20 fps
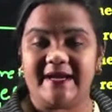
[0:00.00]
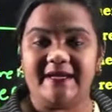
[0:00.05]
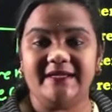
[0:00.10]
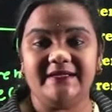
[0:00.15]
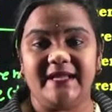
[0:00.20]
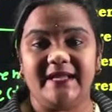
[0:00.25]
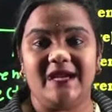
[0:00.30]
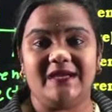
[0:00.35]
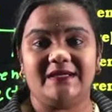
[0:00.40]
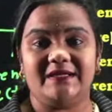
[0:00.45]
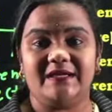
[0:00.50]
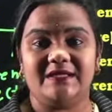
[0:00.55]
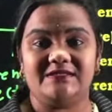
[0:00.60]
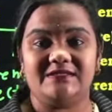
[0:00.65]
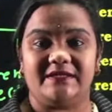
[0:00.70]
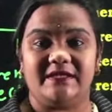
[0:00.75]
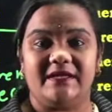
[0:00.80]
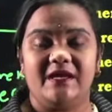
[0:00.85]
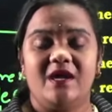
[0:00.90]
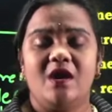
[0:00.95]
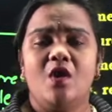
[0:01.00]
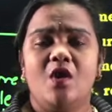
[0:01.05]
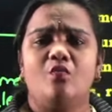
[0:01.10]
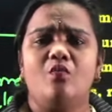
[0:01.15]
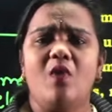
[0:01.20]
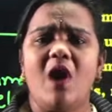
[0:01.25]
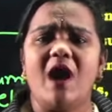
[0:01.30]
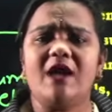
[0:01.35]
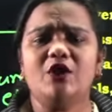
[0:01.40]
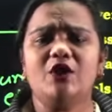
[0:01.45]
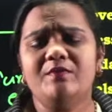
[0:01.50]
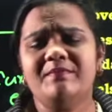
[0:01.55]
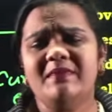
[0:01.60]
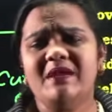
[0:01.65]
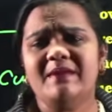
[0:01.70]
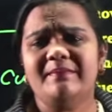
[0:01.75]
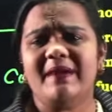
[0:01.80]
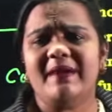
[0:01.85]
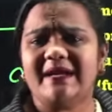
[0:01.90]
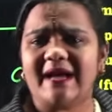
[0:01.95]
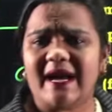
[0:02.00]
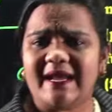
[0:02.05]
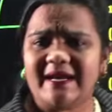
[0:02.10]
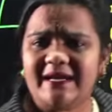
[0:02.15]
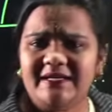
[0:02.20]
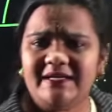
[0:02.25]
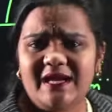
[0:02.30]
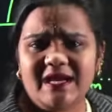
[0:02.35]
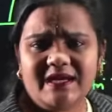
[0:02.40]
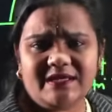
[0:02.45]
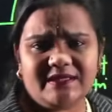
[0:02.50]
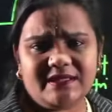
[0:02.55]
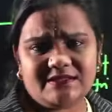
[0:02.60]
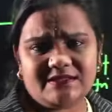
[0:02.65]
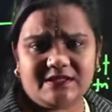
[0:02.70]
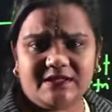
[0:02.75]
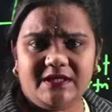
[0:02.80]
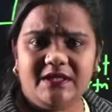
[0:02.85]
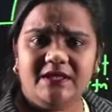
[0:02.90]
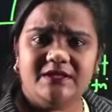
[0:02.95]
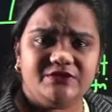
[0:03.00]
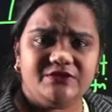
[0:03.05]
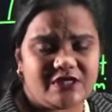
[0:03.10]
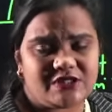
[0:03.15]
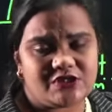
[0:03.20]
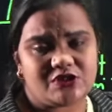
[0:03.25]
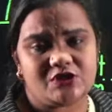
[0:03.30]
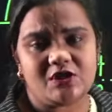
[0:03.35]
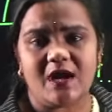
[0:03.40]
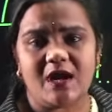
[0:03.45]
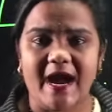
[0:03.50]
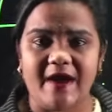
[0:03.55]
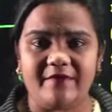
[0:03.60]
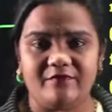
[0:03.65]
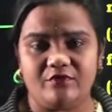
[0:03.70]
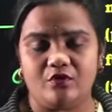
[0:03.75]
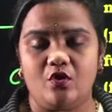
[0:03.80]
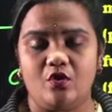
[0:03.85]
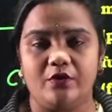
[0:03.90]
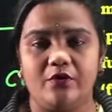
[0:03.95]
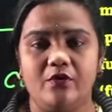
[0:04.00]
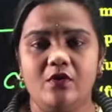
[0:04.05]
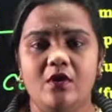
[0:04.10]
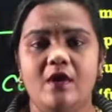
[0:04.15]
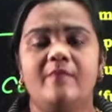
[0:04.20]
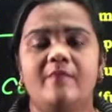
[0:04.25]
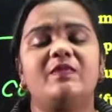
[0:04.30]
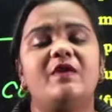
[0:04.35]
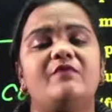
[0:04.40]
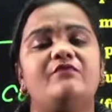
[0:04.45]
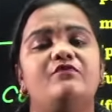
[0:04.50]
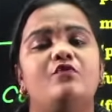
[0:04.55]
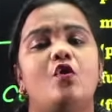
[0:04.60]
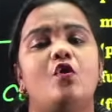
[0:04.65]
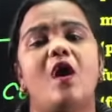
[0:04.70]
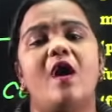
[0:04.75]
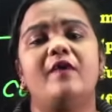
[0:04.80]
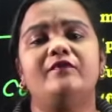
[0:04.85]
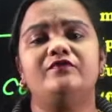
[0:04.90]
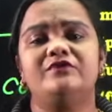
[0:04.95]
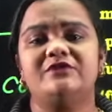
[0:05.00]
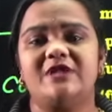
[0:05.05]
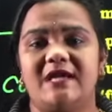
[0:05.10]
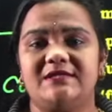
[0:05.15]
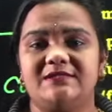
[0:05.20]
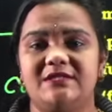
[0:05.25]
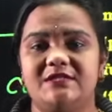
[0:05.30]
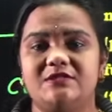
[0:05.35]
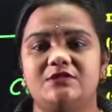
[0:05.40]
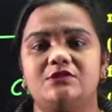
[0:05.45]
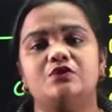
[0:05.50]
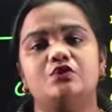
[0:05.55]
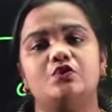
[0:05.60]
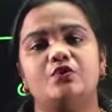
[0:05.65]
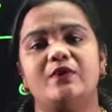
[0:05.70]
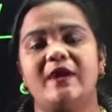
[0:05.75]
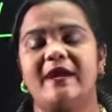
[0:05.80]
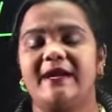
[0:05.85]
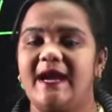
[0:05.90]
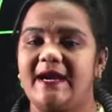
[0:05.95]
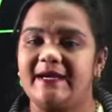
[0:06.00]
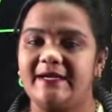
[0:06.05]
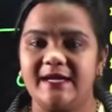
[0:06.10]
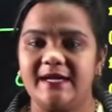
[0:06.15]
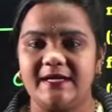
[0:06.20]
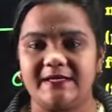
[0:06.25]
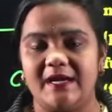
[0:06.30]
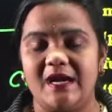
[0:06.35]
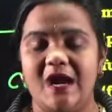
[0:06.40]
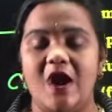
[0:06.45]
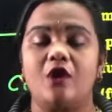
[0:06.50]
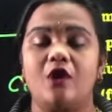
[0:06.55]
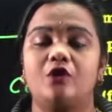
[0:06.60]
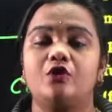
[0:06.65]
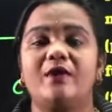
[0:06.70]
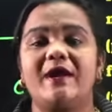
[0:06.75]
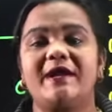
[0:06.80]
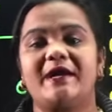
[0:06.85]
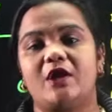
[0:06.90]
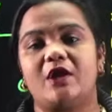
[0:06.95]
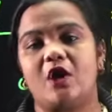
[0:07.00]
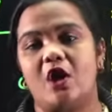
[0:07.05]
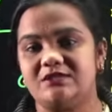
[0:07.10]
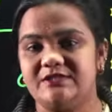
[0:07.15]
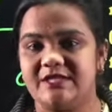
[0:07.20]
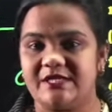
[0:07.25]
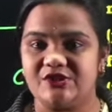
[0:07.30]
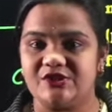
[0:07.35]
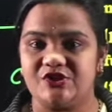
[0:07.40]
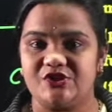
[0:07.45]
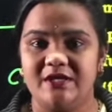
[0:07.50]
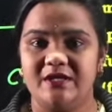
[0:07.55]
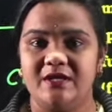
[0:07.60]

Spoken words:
electricity. What do you mean by current electricity? Just now I have told you, the flow of charges through a conductor or through a cross section